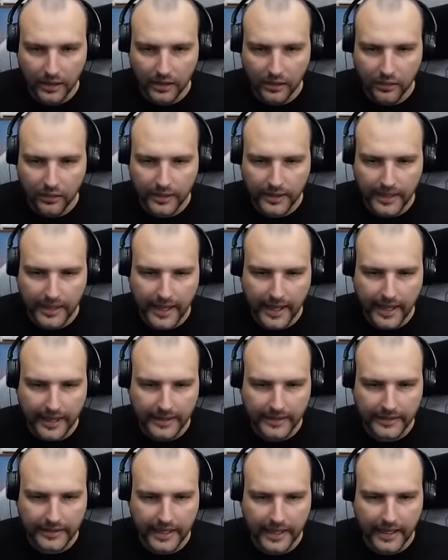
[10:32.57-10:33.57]

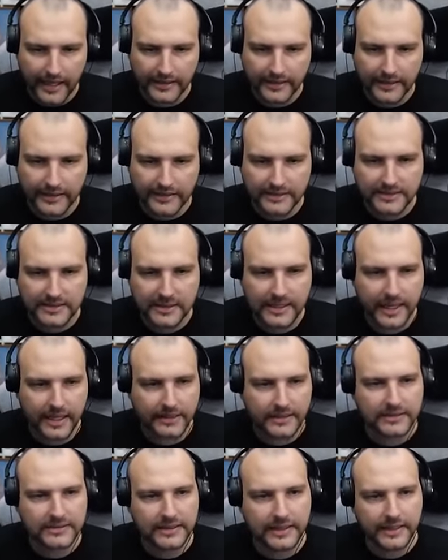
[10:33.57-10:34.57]
Okay, that is
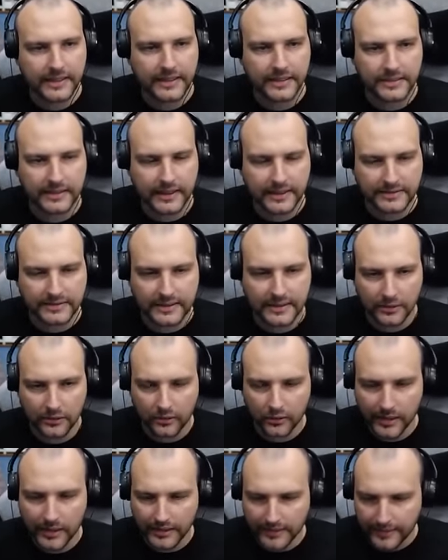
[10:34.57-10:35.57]
that is an interesting
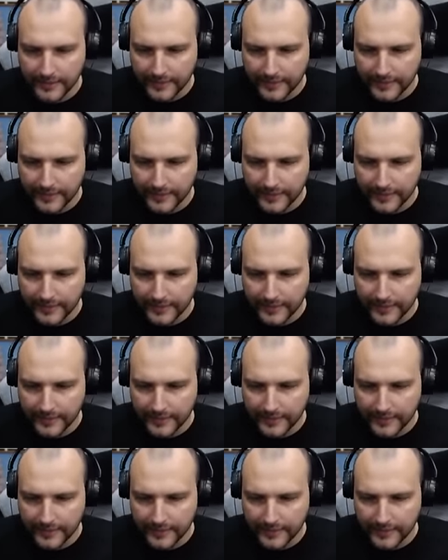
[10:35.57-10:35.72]
one.